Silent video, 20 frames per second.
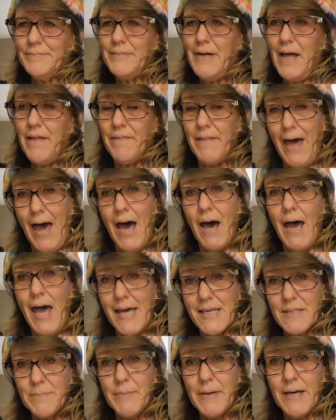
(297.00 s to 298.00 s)
And that
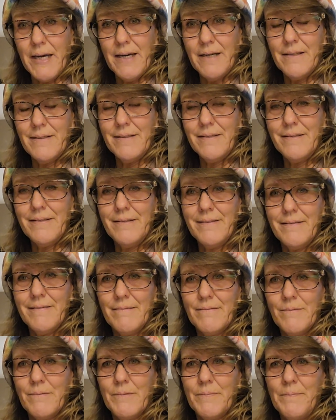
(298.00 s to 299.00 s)
has been
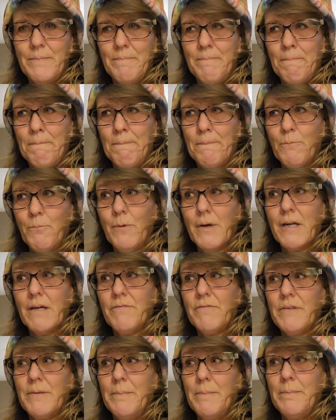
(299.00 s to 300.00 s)
one
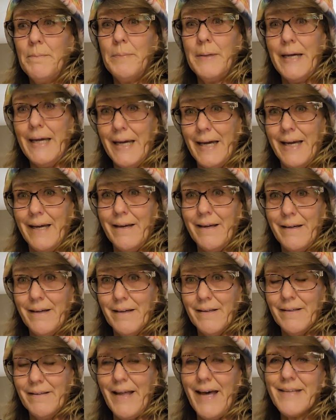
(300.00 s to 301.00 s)
of the big
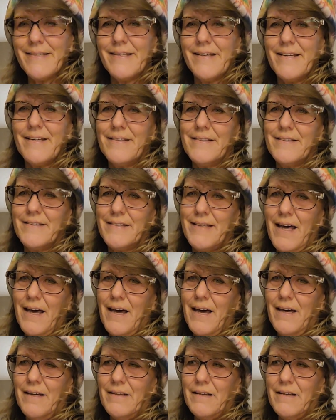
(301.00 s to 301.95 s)
lessons that